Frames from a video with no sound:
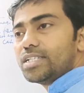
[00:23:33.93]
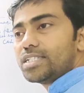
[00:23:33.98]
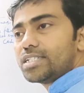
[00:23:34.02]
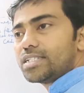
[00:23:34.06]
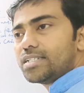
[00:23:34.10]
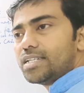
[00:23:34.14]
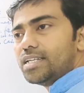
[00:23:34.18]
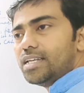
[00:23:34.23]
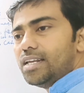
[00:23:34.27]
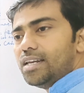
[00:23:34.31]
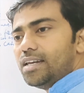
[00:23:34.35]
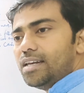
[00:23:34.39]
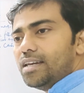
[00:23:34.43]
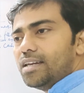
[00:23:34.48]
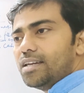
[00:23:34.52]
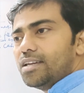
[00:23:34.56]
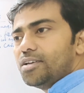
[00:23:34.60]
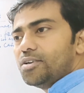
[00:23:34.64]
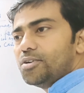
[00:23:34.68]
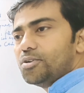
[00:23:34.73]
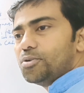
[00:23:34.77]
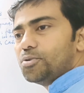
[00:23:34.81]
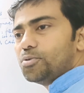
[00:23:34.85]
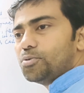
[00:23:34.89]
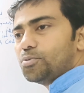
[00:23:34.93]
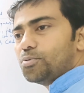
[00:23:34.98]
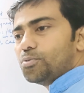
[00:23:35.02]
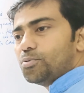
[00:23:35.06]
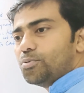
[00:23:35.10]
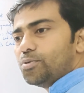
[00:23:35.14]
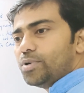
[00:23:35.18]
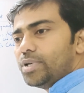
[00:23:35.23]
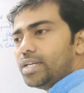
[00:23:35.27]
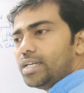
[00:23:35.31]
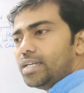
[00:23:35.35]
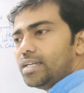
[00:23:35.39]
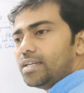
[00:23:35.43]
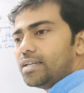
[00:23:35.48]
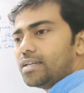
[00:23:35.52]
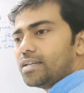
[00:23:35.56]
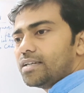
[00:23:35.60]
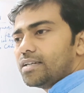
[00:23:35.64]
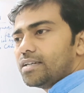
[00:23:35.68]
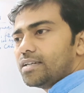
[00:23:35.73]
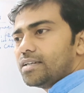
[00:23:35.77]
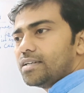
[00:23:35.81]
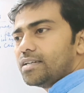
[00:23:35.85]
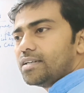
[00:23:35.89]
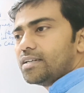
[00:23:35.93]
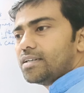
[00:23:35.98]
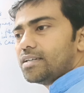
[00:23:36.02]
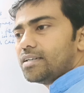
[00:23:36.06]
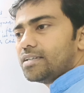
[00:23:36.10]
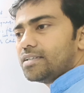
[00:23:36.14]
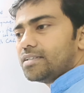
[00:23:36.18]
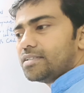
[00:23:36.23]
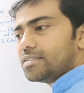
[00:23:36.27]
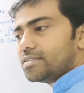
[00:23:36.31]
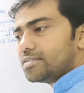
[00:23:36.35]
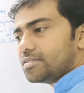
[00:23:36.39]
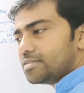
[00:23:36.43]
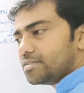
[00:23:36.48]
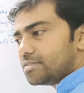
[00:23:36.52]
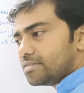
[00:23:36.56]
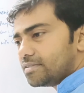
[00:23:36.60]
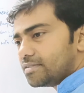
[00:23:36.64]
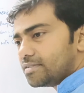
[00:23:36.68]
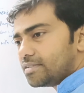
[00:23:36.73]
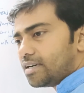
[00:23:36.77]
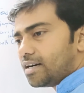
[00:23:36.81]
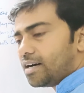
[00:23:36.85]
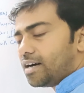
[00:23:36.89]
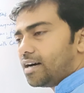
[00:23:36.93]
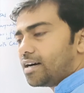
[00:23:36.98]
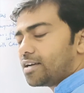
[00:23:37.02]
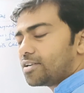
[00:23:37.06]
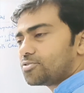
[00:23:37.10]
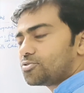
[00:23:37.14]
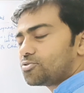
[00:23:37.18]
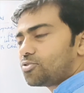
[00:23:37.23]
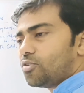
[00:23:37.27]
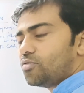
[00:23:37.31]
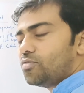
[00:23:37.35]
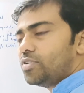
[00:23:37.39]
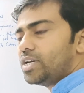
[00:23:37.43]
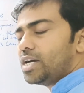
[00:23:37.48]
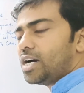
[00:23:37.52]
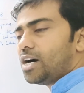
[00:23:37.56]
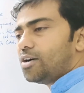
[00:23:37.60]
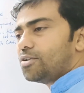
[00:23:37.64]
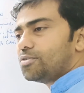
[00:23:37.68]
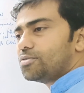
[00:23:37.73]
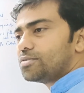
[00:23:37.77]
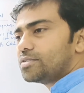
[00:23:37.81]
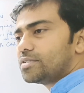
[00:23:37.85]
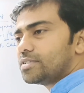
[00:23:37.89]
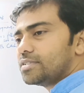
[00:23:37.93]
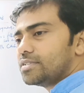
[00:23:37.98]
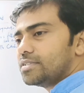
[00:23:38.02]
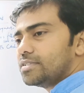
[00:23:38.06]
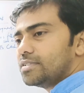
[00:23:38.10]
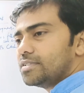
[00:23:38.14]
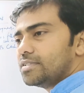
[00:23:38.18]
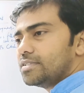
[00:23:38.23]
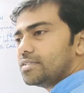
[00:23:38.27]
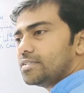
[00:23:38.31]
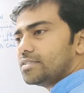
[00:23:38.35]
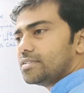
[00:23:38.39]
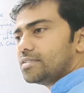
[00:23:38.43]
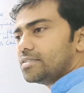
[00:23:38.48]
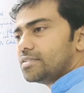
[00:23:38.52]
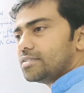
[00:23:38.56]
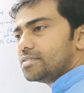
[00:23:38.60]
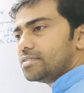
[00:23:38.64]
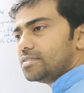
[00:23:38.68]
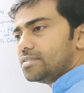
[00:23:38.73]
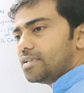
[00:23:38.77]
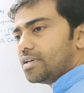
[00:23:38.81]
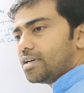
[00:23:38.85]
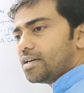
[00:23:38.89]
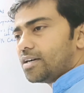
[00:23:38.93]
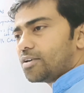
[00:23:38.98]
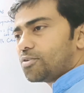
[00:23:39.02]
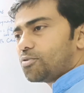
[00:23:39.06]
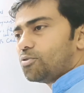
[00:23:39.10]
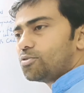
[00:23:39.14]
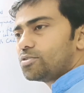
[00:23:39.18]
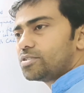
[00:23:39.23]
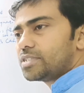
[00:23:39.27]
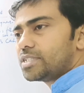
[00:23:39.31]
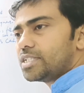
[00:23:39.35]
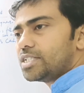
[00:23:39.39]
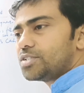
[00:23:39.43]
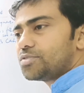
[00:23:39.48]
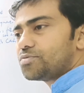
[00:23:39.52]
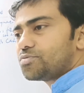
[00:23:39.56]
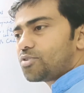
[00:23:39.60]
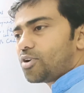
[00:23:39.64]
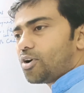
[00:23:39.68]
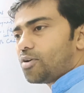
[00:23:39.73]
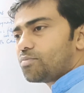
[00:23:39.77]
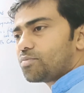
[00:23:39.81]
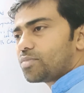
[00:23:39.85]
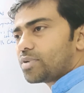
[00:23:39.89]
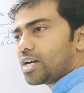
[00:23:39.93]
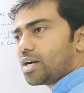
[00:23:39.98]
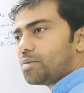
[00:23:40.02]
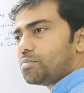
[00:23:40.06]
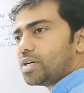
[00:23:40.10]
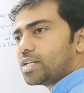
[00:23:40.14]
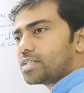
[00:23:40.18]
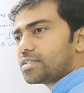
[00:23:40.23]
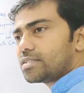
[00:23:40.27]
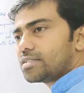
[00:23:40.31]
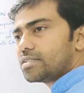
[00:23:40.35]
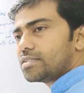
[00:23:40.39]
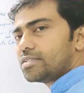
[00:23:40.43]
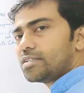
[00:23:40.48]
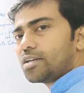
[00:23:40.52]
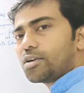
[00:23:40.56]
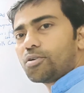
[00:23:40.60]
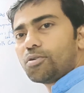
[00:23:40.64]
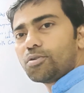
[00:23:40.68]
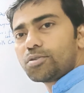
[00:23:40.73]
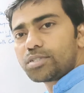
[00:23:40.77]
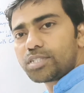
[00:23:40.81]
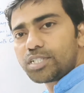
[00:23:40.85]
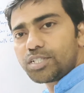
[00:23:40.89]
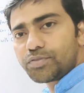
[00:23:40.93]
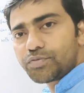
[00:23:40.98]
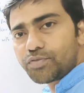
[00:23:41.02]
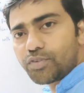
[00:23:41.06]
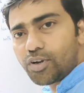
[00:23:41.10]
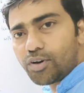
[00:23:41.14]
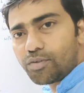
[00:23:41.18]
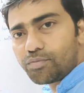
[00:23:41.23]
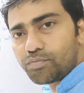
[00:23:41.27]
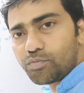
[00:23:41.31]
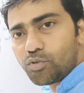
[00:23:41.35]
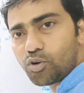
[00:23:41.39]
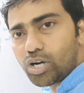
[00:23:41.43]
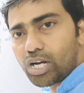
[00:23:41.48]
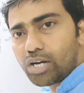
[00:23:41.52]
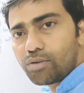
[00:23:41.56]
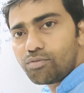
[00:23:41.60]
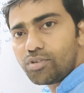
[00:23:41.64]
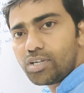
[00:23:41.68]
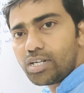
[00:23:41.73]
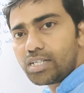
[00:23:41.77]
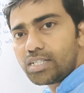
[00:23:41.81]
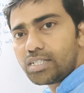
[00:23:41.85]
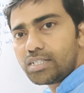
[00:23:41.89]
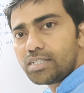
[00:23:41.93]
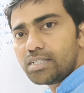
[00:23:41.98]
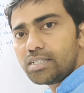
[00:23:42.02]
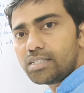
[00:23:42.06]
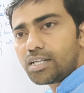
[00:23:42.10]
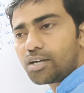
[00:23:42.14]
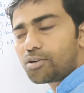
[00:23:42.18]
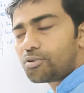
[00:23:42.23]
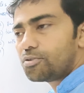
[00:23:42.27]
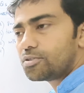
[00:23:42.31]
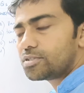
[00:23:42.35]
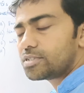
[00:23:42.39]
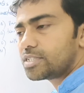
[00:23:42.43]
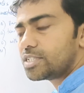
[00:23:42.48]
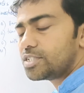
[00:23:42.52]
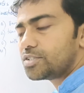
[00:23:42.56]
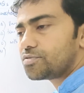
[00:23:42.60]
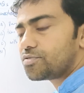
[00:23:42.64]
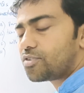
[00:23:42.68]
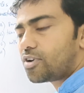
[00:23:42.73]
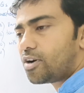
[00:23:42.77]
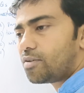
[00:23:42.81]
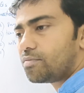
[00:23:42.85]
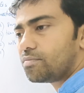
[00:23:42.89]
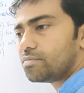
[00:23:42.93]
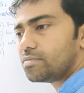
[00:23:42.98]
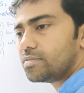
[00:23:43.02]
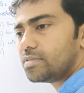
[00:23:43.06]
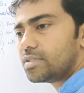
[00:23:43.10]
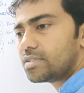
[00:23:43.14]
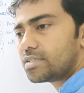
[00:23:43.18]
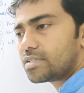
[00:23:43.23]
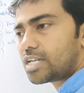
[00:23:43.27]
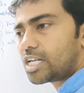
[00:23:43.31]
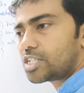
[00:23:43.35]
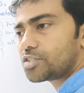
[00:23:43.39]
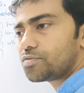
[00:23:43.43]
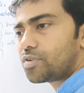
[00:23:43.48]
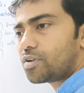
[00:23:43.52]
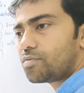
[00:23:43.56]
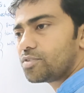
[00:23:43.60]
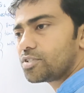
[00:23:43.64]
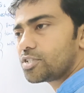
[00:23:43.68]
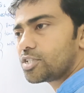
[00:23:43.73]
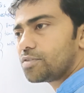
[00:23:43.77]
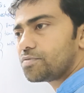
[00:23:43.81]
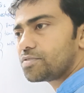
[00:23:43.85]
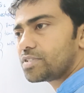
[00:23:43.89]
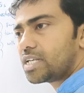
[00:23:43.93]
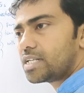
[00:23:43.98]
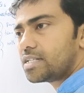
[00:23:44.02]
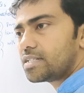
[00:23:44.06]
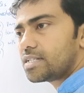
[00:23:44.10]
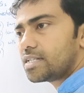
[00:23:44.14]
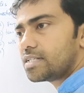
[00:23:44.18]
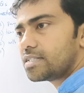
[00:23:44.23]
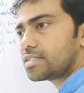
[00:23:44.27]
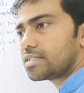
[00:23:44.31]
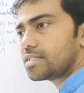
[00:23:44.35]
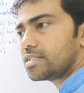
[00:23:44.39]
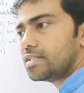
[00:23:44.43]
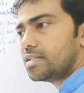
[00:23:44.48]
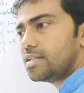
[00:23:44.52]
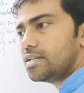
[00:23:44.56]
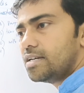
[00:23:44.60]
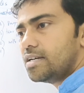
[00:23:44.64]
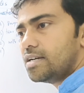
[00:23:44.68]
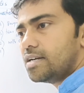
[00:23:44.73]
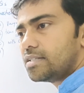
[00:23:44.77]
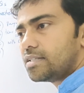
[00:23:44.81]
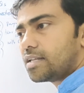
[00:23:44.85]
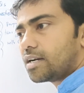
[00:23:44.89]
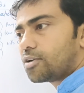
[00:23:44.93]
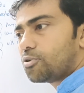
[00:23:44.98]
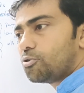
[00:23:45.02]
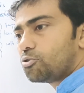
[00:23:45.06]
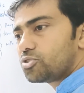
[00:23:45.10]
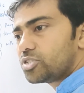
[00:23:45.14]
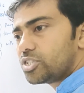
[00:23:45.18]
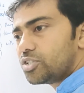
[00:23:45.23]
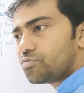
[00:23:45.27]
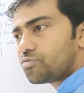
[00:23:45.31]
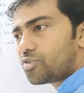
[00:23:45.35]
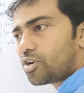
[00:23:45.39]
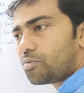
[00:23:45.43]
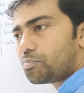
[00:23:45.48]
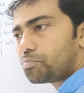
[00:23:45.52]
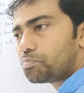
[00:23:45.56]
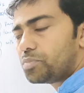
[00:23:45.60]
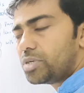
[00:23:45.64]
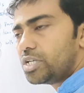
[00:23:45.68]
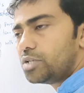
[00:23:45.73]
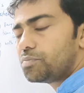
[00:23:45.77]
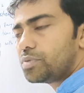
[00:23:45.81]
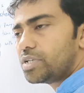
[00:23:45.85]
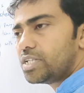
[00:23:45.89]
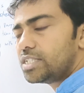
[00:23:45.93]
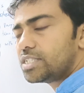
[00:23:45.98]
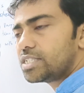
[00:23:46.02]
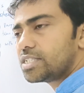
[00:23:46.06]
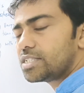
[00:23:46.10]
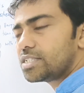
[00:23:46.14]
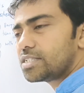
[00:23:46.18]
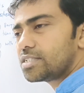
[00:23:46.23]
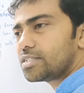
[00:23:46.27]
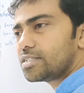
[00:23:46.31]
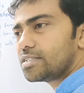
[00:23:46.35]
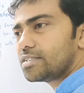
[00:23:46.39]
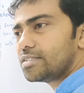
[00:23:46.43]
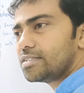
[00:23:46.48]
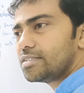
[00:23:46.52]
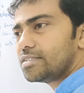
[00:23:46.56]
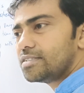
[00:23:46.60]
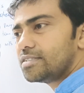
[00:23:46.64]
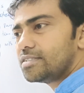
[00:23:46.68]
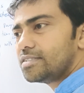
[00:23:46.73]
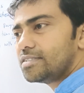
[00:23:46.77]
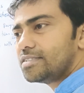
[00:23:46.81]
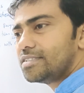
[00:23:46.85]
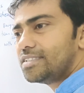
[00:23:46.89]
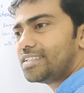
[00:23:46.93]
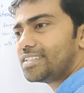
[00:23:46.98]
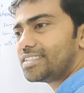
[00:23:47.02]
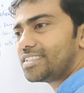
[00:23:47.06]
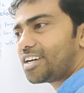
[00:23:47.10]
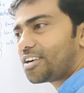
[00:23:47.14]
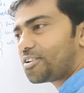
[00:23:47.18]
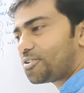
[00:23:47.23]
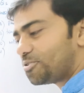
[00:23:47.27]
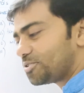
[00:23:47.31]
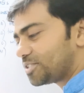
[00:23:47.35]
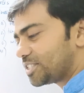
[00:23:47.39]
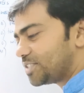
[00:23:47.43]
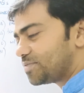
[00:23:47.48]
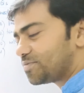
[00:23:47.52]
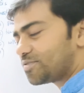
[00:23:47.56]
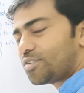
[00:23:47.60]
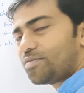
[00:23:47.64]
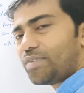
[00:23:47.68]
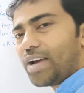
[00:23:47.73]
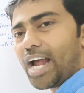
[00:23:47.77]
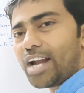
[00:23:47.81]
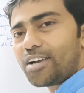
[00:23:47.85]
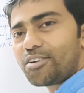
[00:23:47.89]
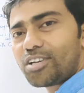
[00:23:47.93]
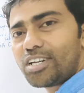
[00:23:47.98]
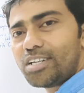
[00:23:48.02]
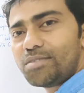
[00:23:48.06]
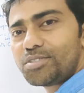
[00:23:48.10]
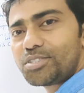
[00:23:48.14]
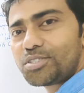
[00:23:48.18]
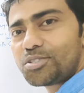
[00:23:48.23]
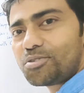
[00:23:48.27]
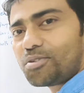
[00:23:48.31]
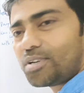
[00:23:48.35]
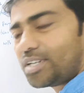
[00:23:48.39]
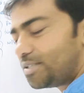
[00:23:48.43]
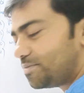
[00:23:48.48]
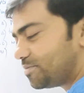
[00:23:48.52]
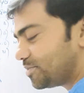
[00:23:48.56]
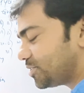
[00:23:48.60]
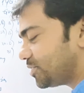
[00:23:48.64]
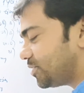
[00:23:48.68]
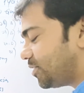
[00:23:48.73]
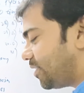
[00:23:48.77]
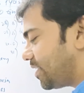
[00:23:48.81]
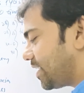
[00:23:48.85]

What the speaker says: Still we are solving out the questions from grammars, the questions from vocabulary, the questions from transformation of sentence, the question from prepositions, the question from antonyms, synonyms.